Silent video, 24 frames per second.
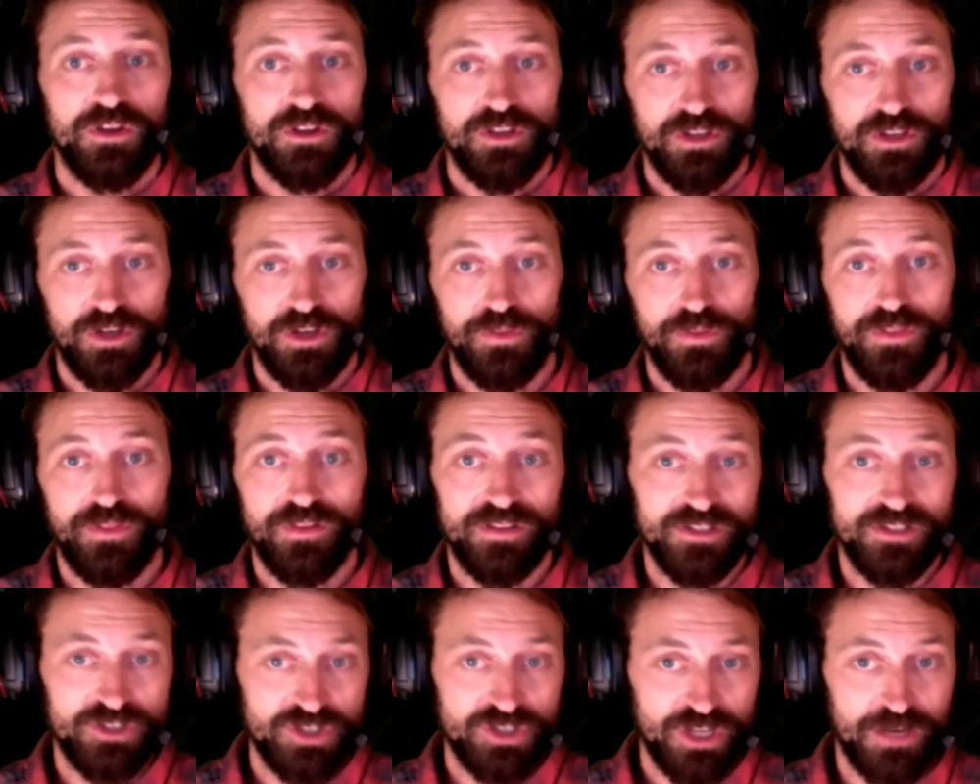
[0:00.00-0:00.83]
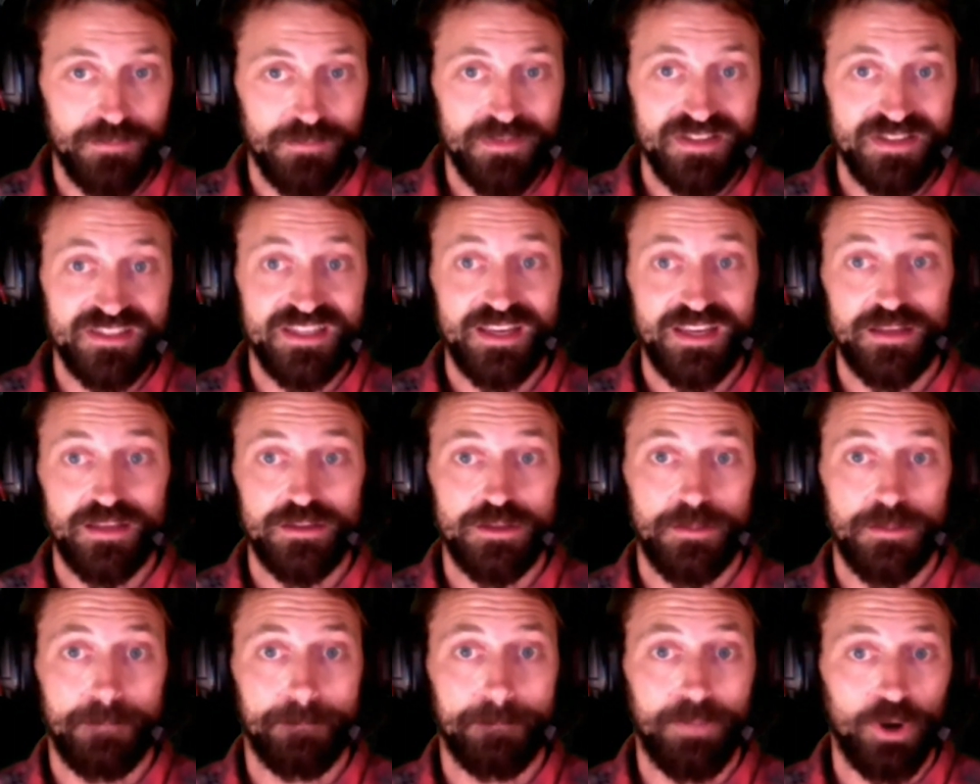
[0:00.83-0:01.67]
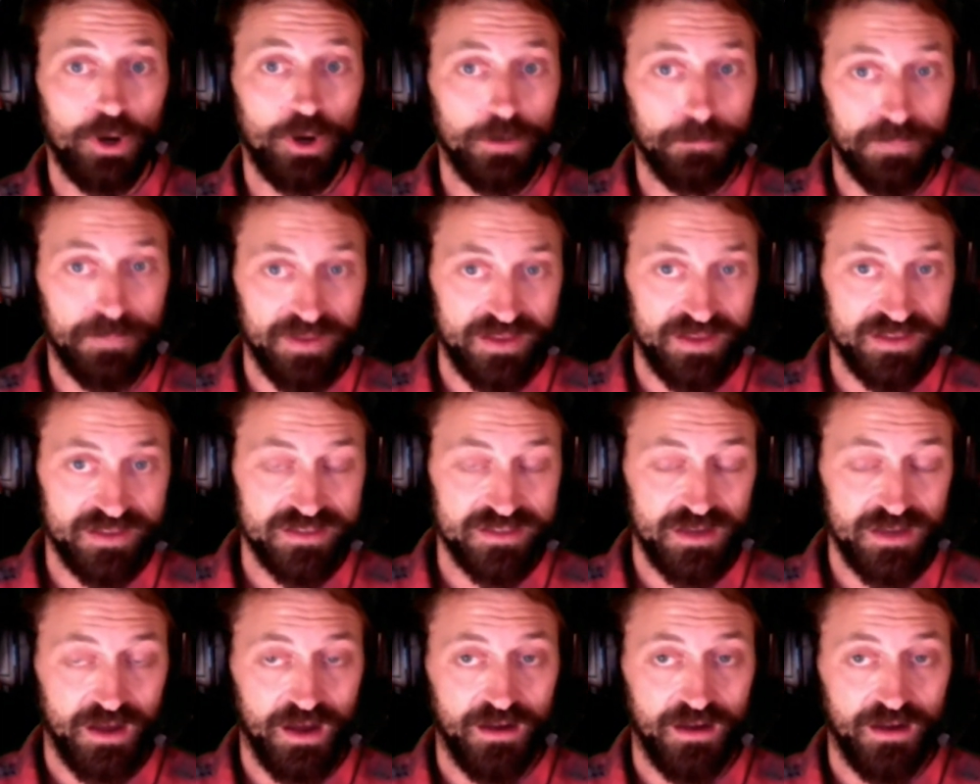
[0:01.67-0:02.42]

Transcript: you know the legitimacy and the purpose